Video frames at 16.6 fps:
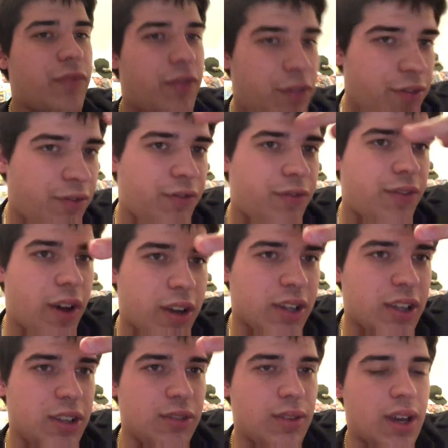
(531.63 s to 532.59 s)

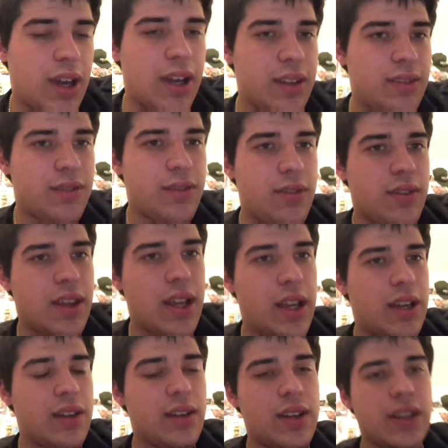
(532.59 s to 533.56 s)
Fuck you guys for
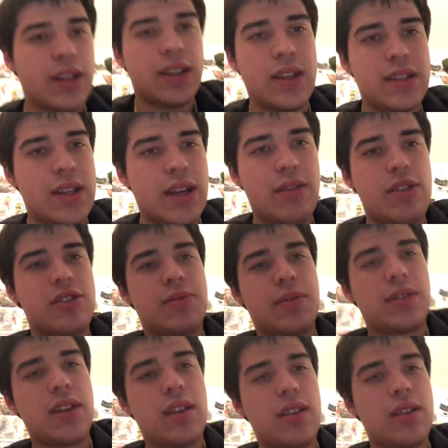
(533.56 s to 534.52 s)
thinking it's not
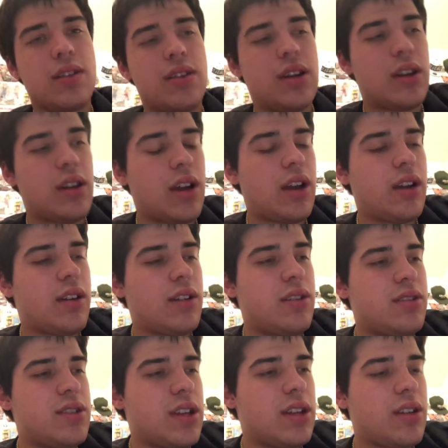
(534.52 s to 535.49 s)
WrestleMania without The Undertaker. I
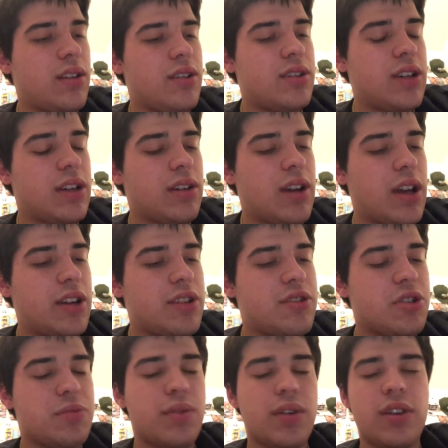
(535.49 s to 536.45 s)
understand The Undertaker had a
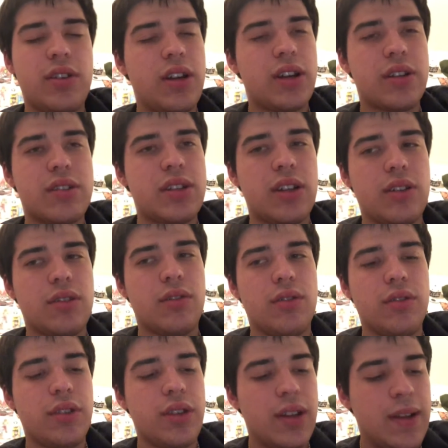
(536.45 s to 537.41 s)
streak, but Undertaker's getting
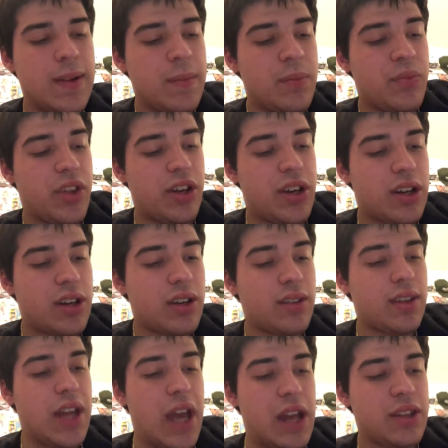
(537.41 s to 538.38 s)
old. Undertaker
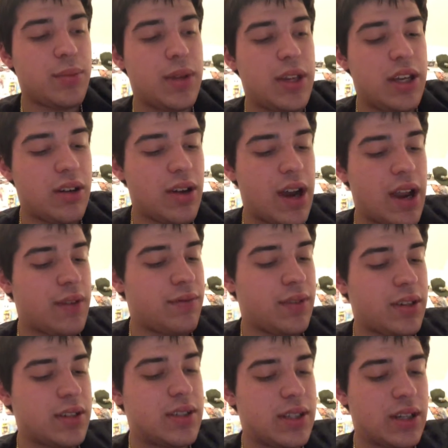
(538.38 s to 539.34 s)
doesn't have to be here
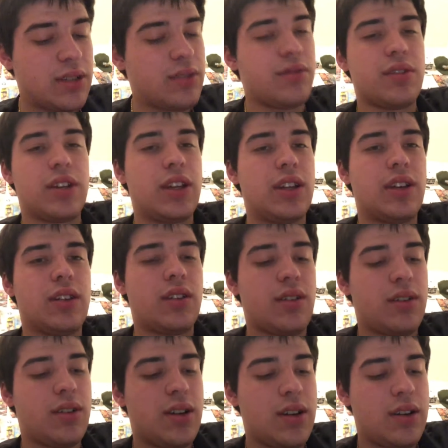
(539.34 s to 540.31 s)
every single
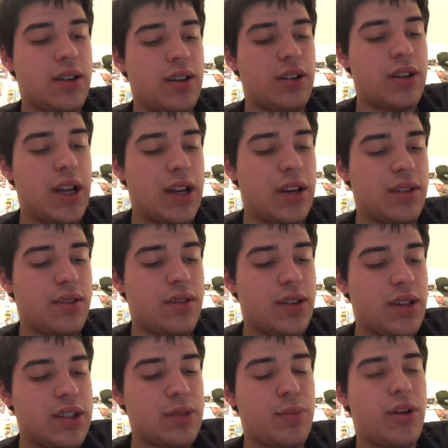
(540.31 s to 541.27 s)
year. Undertaker
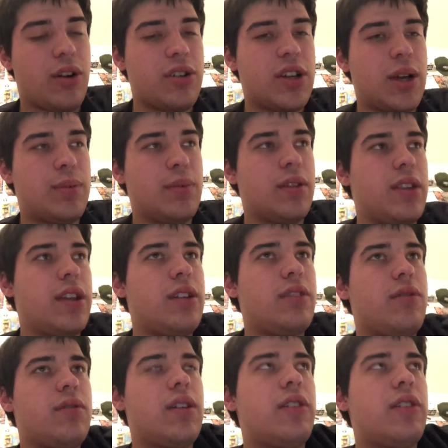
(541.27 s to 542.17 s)
is a part timer. They don't.